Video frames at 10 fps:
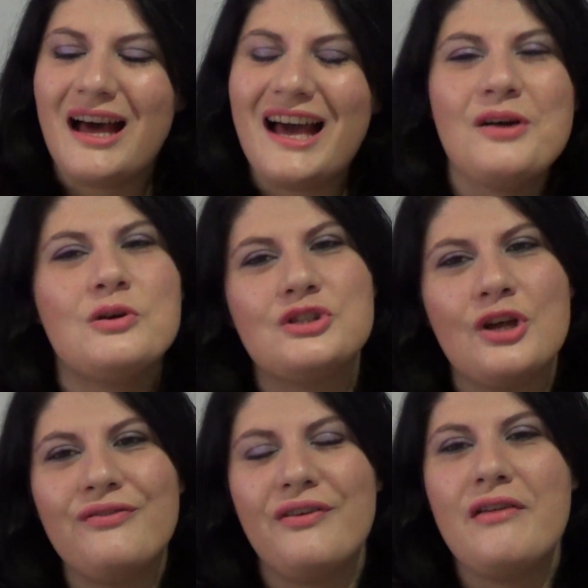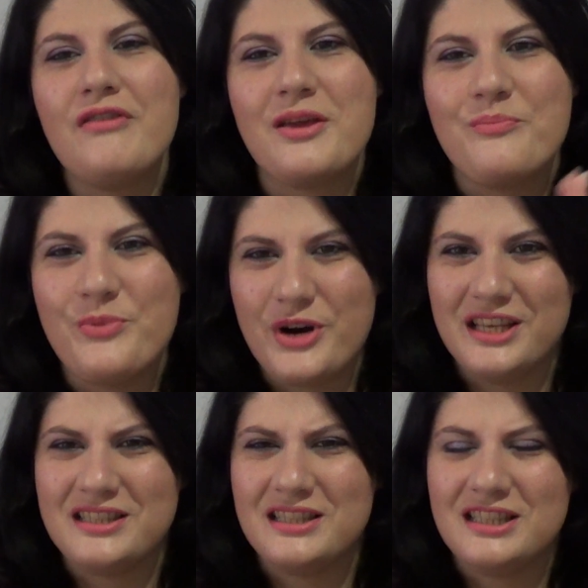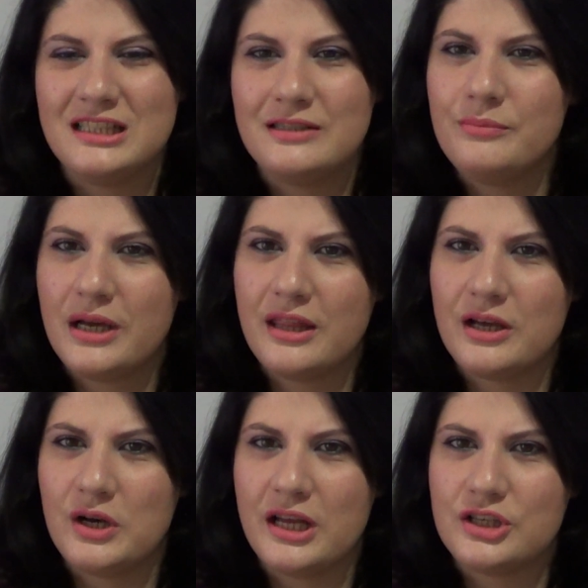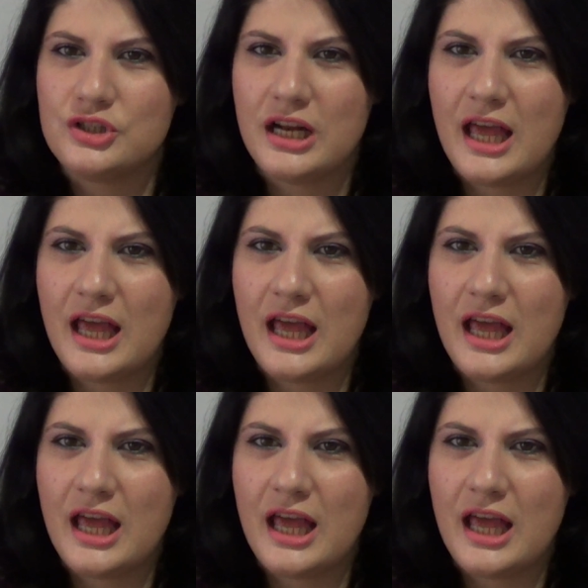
I was not very impressed by the collection.